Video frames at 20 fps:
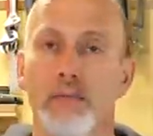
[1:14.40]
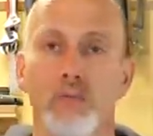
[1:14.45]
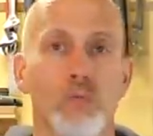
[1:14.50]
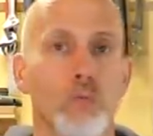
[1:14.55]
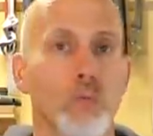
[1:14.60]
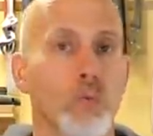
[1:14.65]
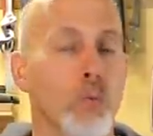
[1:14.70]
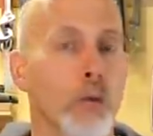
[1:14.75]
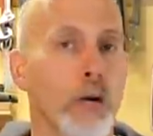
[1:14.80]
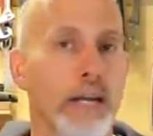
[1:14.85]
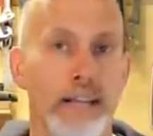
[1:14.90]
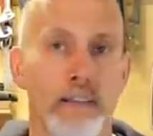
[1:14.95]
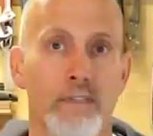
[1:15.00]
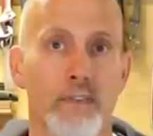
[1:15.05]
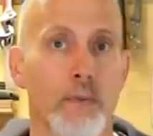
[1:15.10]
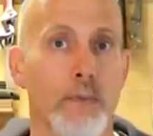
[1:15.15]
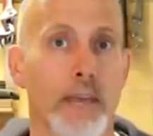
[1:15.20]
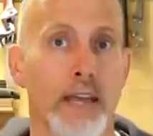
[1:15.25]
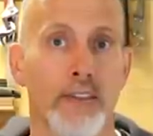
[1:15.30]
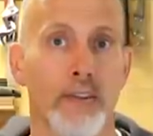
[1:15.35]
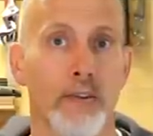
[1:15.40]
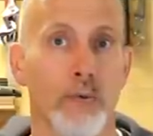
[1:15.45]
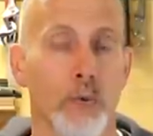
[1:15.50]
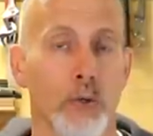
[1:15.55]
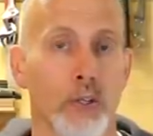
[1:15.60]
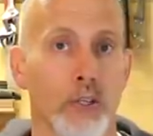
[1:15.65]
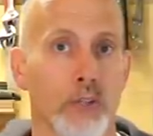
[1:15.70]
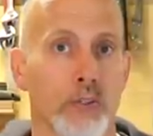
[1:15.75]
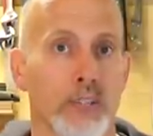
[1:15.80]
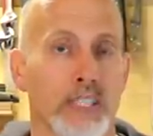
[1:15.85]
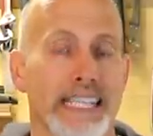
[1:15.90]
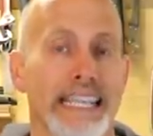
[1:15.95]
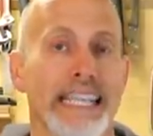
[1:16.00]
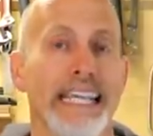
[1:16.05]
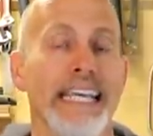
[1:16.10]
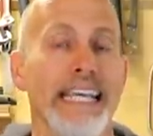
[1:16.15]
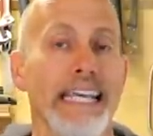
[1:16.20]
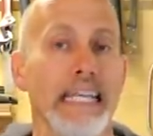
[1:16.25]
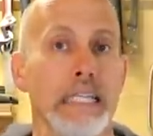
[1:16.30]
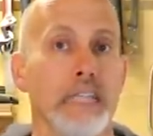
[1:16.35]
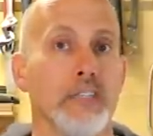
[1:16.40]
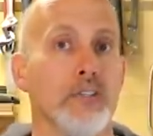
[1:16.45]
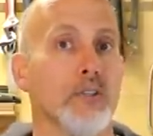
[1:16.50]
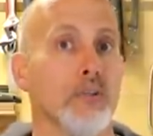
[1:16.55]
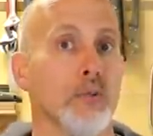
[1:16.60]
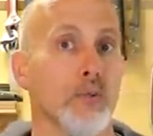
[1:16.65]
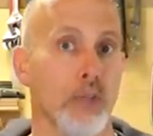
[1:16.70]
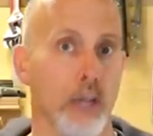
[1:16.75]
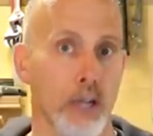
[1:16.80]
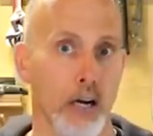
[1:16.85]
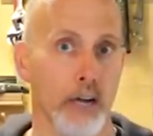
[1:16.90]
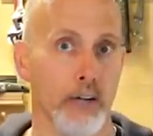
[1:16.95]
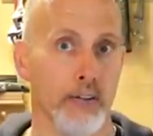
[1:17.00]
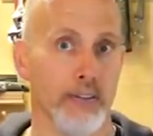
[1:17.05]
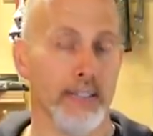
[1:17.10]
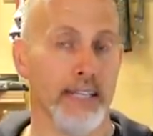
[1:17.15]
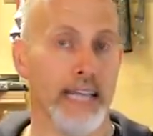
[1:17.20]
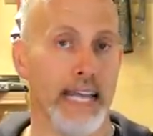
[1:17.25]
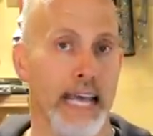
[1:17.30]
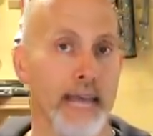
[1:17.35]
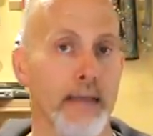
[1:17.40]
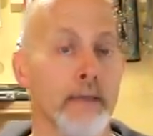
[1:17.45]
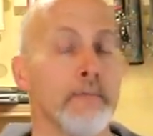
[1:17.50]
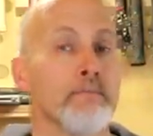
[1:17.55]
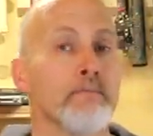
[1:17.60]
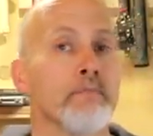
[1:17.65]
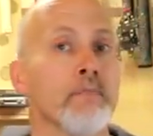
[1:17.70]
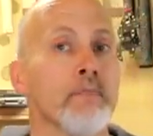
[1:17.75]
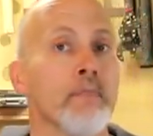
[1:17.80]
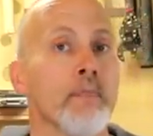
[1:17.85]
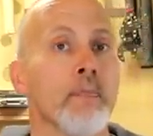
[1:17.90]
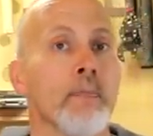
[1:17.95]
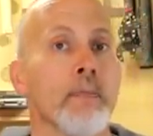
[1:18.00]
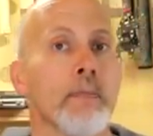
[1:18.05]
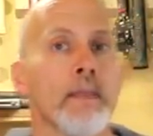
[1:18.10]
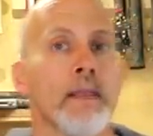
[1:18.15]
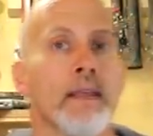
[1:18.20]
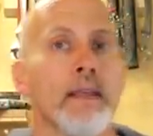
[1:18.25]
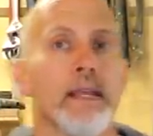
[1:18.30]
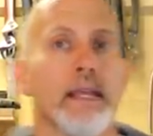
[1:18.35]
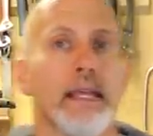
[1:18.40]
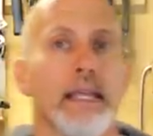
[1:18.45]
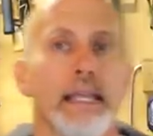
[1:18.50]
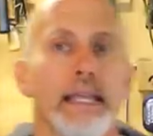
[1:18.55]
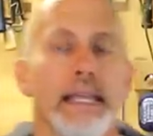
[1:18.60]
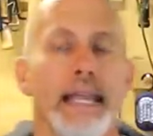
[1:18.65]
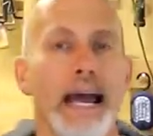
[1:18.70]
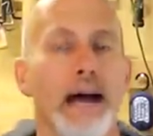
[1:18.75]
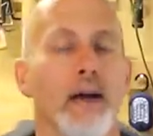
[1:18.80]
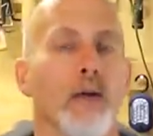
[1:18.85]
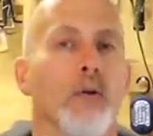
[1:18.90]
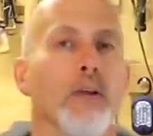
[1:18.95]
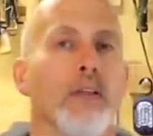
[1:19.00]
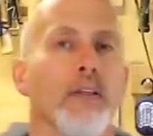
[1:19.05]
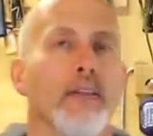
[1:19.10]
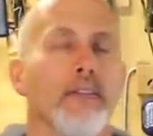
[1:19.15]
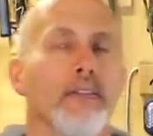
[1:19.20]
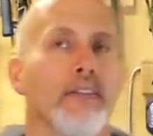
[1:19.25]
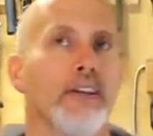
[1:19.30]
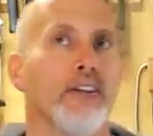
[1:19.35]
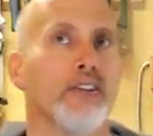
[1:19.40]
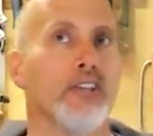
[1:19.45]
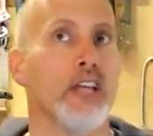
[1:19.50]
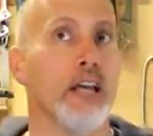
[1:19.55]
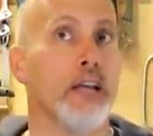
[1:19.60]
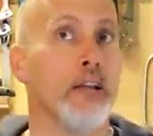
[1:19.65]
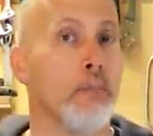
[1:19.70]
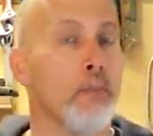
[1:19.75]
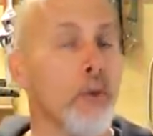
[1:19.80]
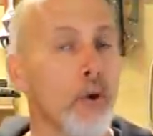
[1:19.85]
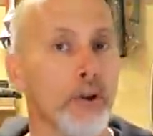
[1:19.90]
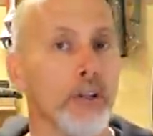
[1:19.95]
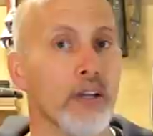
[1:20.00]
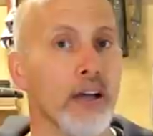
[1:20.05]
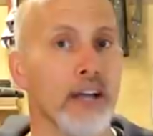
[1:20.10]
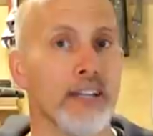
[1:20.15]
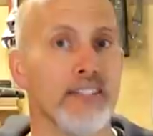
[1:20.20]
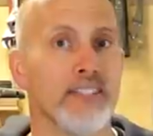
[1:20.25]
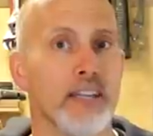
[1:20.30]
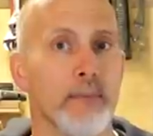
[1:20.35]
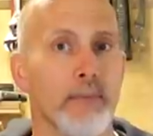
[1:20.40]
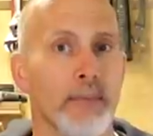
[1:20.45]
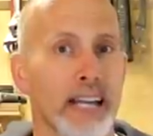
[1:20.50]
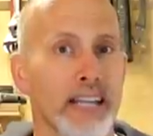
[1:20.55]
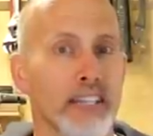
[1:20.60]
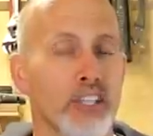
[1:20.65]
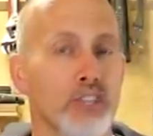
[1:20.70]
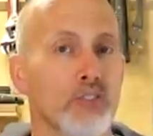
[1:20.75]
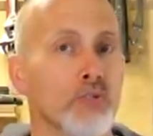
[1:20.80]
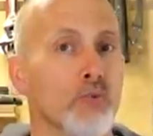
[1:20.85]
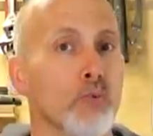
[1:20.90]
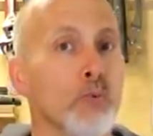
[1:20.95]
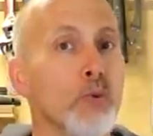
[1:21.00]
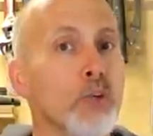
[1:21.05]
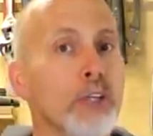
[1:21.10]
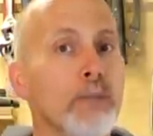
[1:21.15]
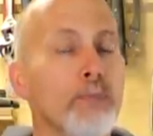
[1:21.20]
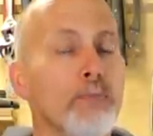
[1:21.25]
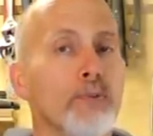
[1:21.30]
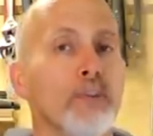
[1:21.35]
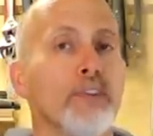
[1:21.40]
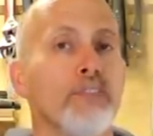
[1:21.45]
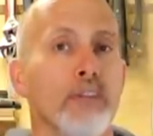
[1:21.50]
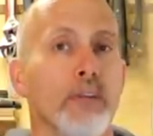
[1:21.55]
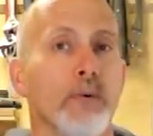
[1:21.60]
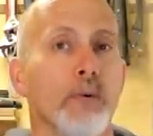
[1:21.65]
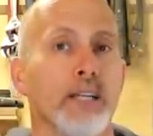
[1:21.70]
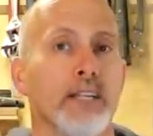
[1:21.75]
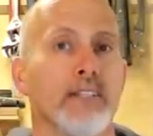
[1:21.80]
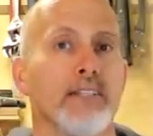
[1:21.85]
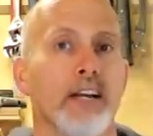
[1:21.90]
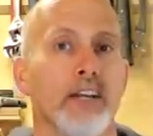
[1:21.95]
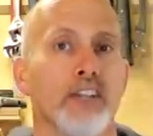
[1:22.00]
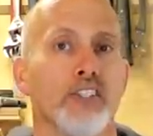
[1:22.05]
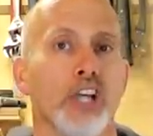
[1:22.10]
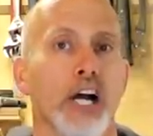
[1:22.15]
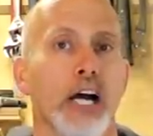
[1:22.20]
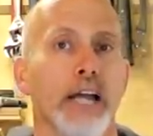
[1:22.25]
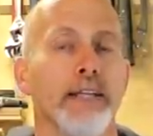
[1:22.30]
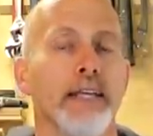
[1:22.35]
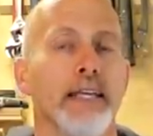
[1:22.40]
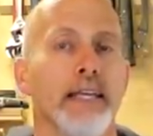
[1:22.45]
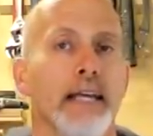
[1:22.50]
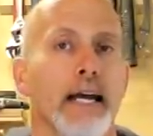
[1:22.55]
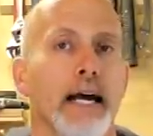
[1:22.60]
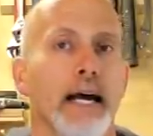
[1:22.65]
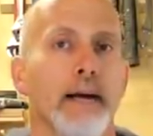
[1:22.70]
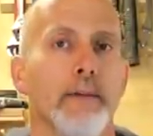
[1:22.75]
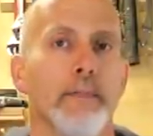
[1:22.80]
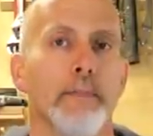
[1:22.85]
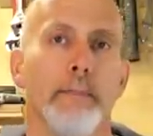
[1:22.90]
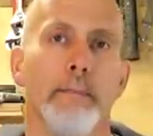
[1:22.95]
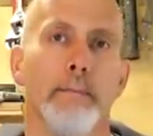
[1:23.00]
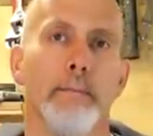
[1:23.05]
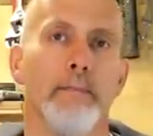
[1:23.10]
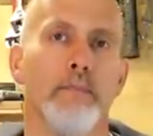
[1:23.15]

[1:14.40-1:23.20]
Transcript: whatever method we're using into the garden, okay? Now, there's an important concept that I just really briefly want to touch on. Um,